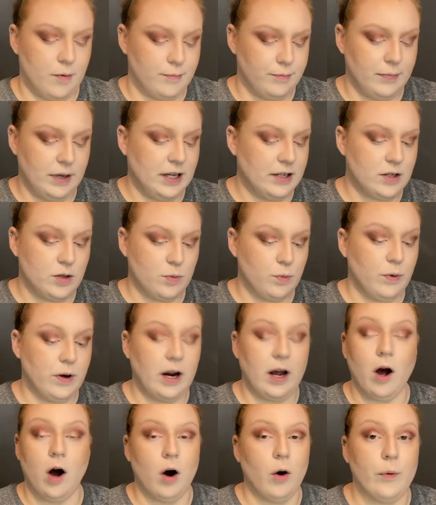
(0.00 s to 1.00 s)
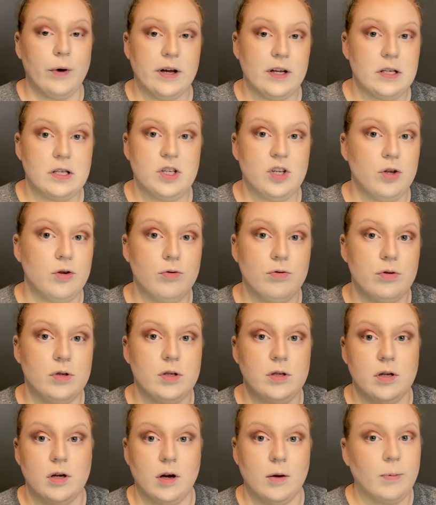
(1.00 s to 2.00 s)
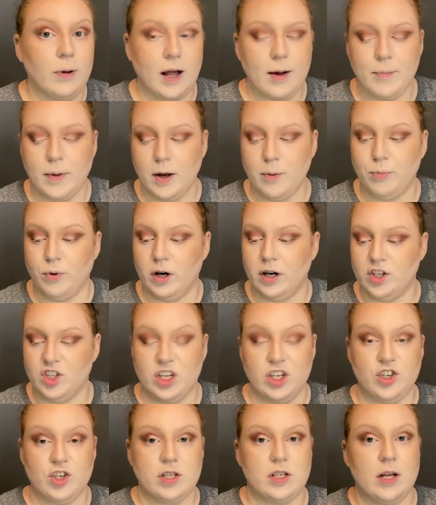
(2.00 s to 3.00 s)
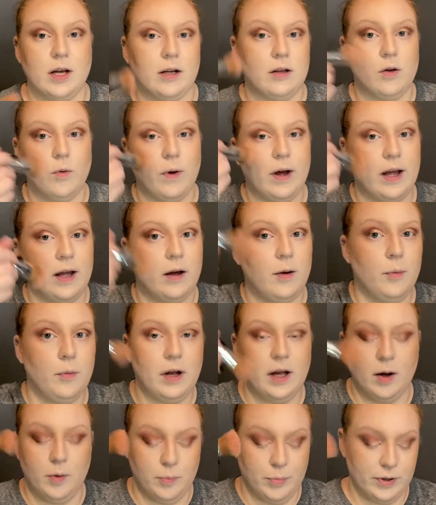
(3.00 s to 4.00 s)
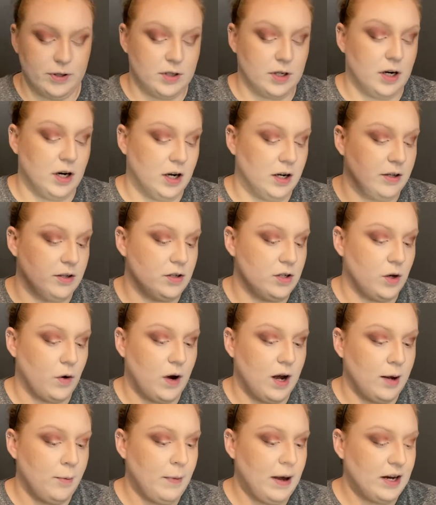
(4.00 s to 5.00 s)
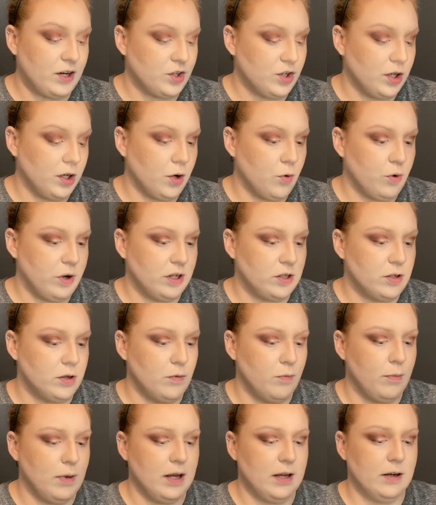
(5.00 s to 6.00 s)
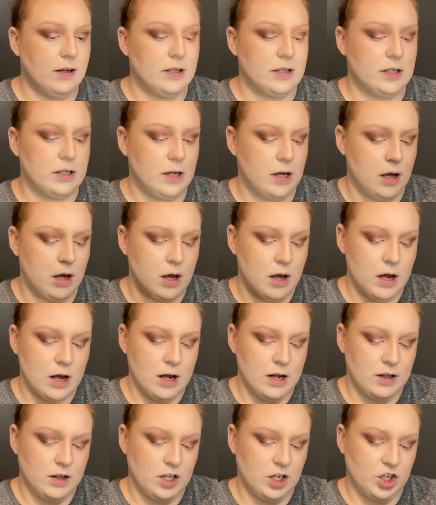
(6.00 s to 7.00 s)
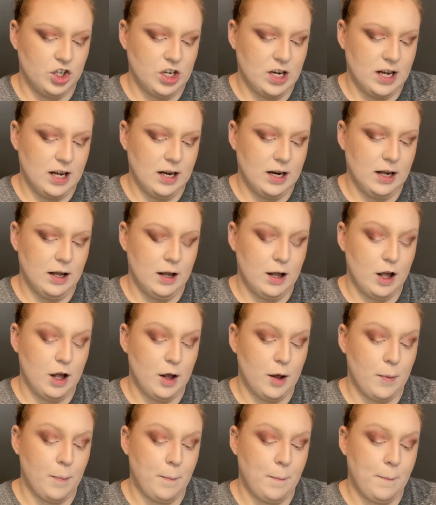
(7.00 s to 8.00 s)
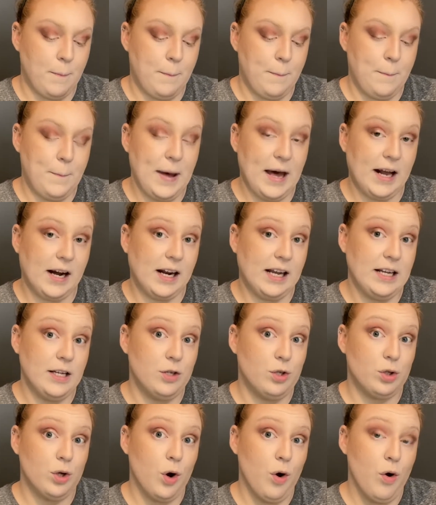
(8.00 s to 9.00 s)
It's what I always use to apply my brush. I just like the way it puts it on. So I'm actually going to mix the shade Paraíso.